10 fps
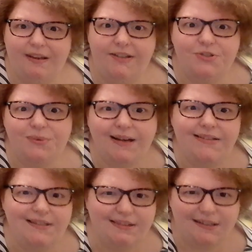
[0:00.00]
I tried
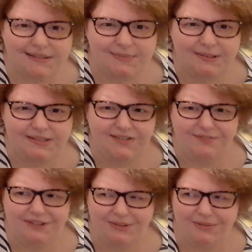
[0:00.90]
to think to myself,
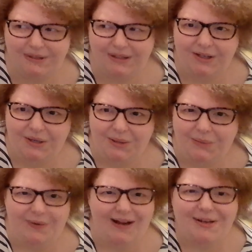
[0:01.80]
you know,
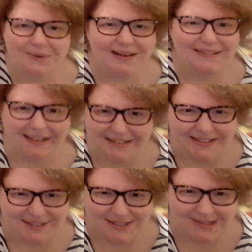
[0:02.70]
why do I like
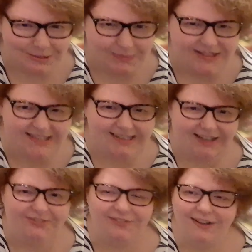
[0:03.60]
this stupid
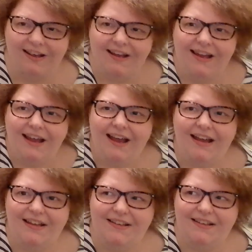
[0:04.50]
stuff?
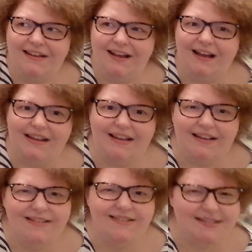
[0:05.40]
And
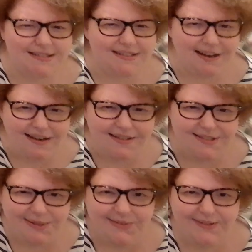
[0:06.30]
it's not
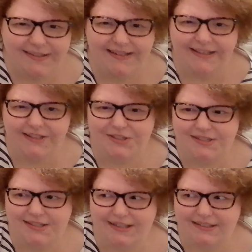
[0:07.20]
totally that I
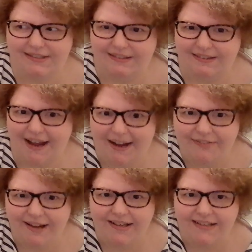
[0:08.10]
just like to laugh
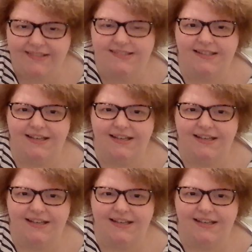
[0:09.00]
at it.